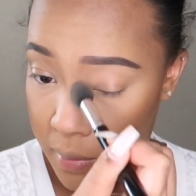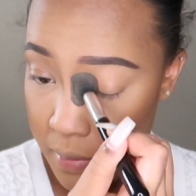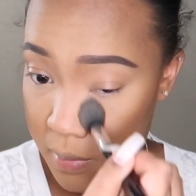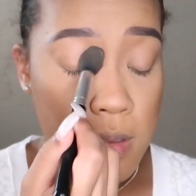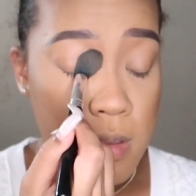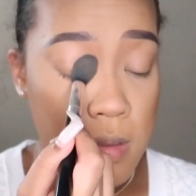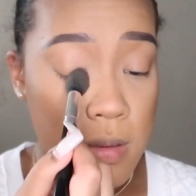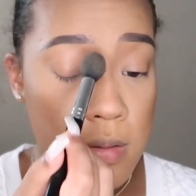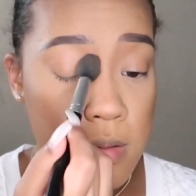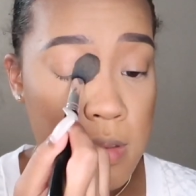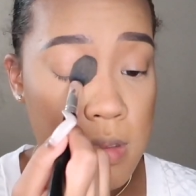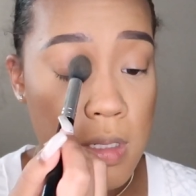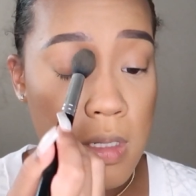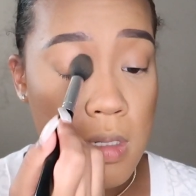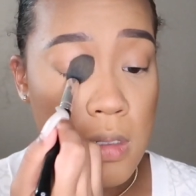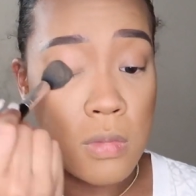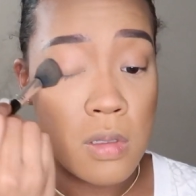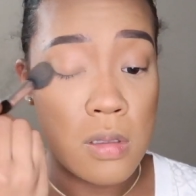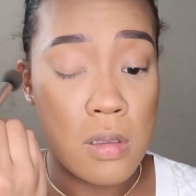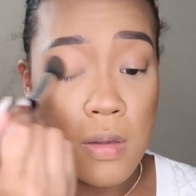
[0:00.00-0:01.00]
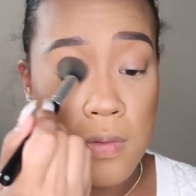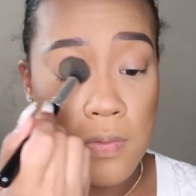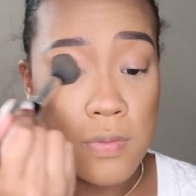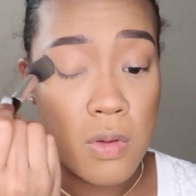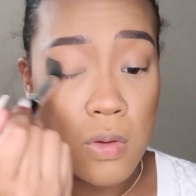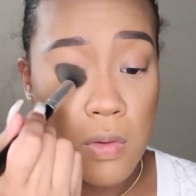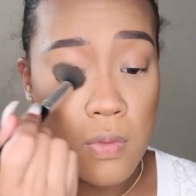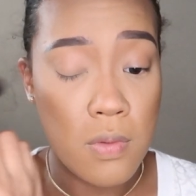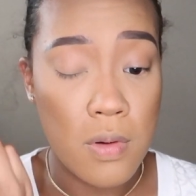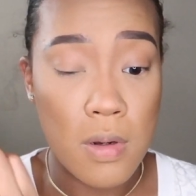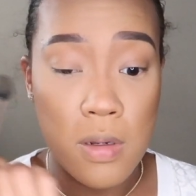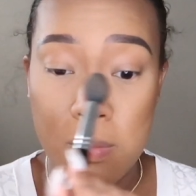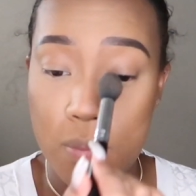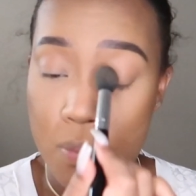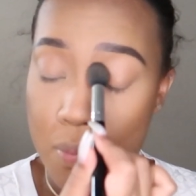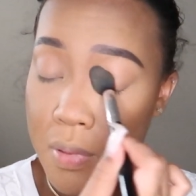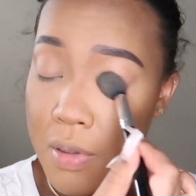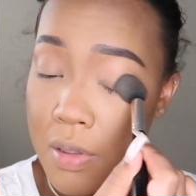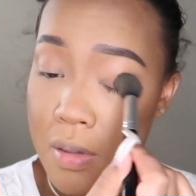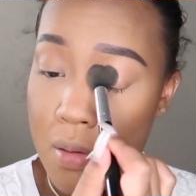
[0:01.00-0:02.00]
and then I'll take the leftover
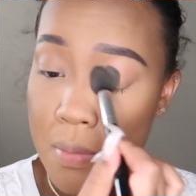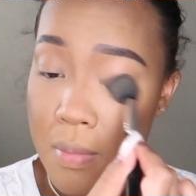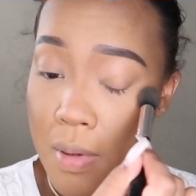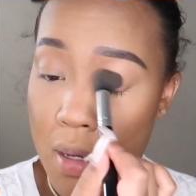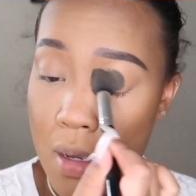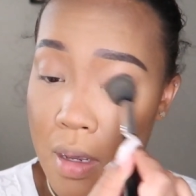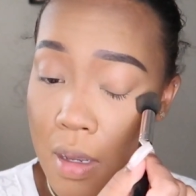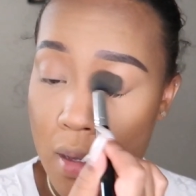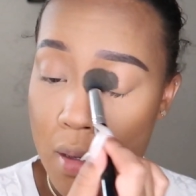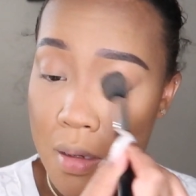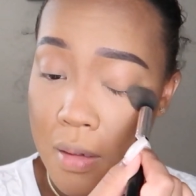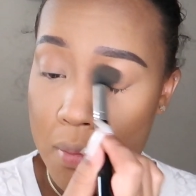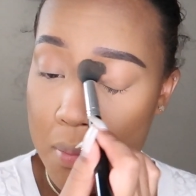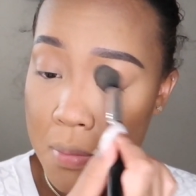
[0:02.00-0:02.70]
and put it on my eye.